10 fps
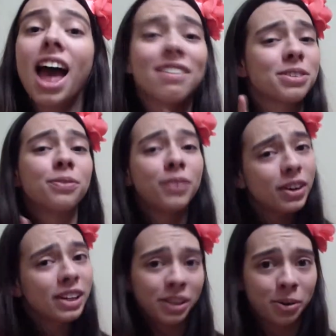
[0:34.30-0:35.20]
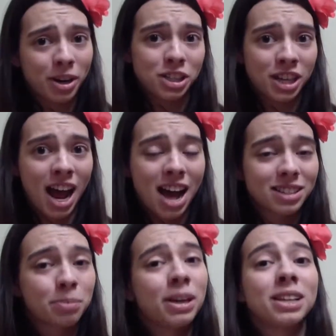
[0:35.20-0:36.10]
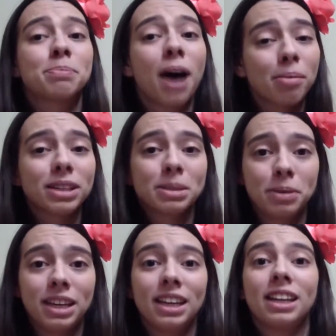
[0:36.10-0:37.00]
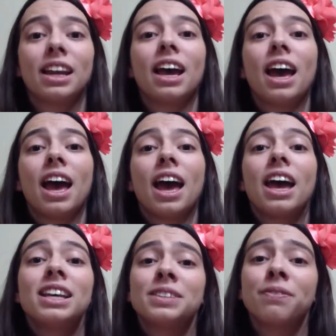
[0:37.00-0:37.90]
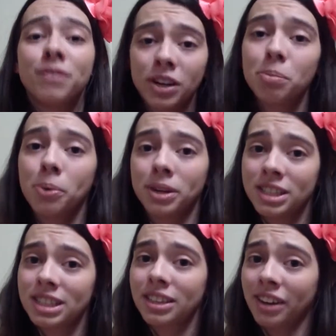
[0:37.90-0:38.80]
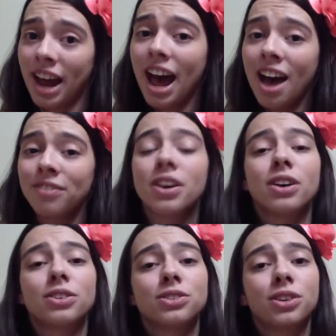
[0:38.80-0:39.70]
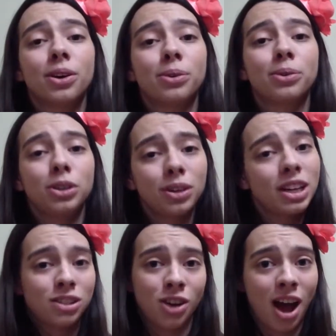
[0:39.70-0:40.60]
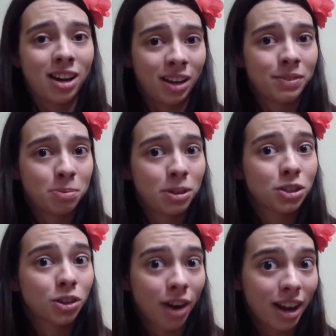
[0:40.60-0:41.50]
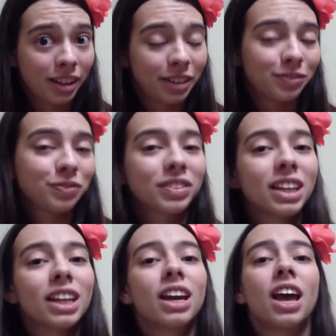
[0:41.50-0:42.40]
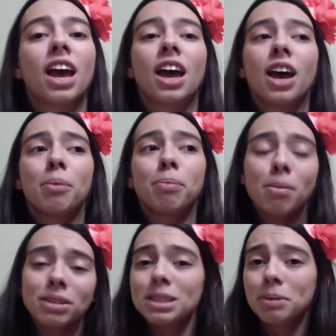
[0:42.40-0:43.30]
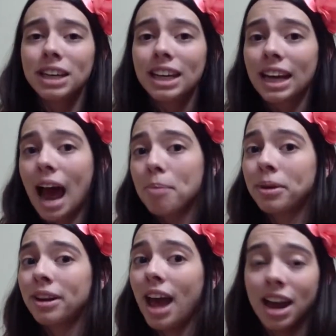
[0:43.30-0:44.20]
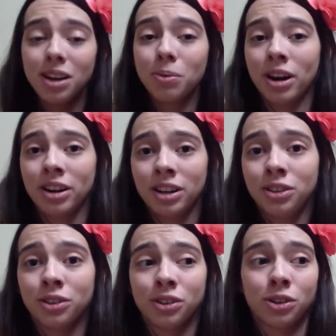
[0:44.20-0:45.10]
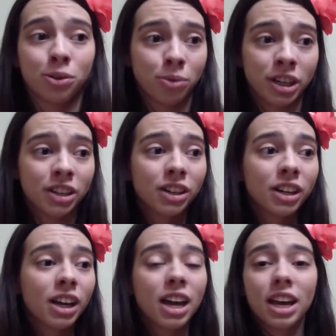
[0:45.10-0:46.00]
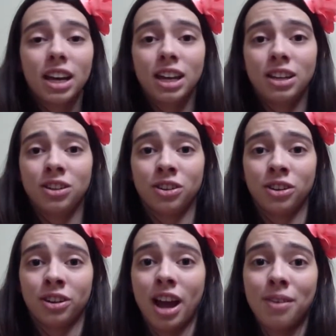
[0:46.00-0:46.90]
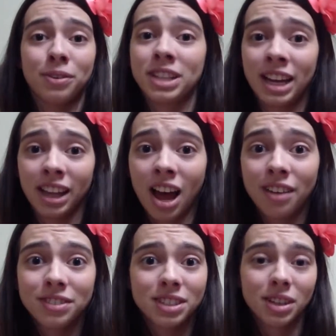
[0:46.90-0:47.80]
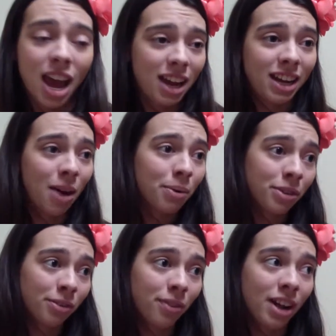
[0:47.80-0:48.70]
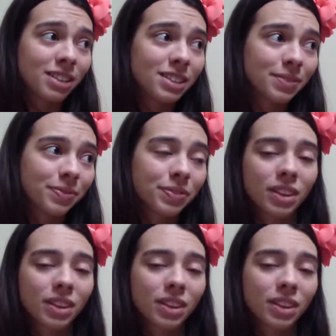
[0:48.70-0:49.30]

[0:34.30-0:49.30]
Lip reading: And it's a very good question to ask, because public speaking is a very important skill to have, so you need to know how to give a speech correctly. Public speaking can happen anywhere, in your career, in your everyday lives, hanging out with your friends.